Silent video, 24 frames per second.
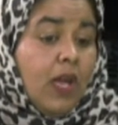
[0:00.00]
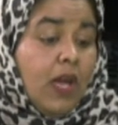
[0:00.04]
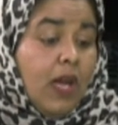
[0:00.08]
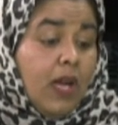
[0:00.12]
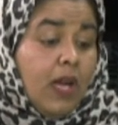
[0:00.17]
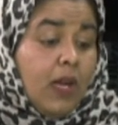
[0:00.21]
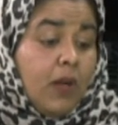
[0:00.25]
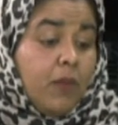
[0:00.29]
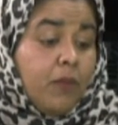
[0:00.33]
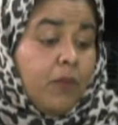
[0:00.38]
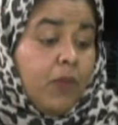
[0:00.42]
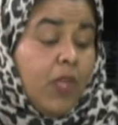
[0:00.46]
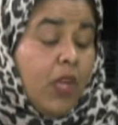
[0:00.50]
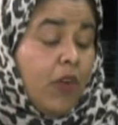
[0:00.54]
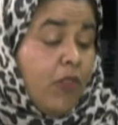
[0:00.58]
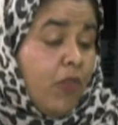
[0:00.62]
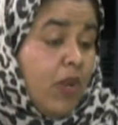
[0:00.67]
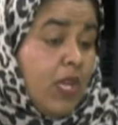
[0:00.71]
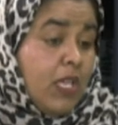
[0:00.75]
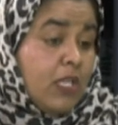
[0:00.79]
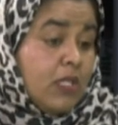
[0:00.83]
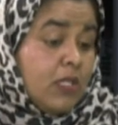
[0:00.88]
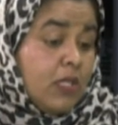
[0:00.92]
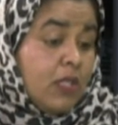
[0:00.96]

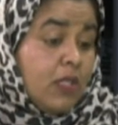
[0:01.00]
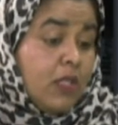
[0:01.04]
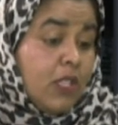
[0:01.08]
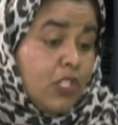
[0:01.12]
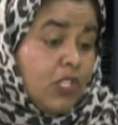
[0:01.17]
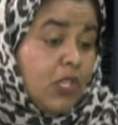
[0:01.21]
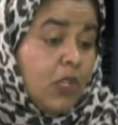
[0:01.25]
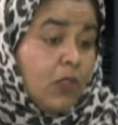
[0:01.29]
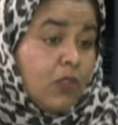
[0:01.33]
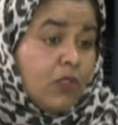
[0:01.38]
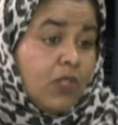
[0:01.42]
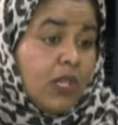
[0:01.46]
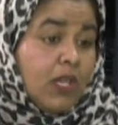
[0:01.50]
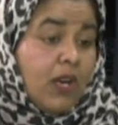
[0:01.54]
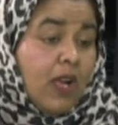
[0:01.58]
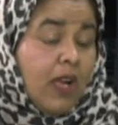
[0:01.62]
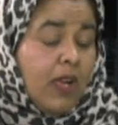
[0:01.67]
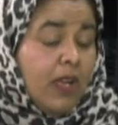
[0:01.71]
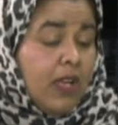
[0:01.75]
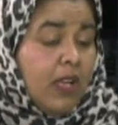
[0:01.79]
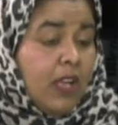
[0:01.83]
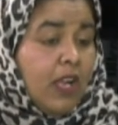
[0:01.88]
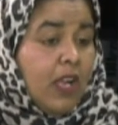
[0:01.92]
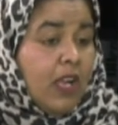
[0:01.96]
raise the children,
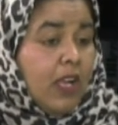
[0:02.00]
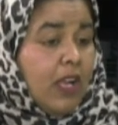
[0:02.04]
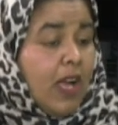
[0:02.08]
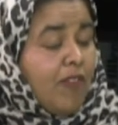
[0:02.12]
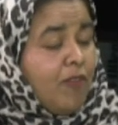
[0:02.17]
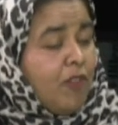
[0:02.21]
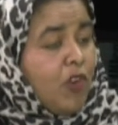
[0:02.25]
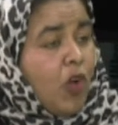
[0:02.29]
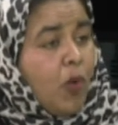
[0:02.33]
I've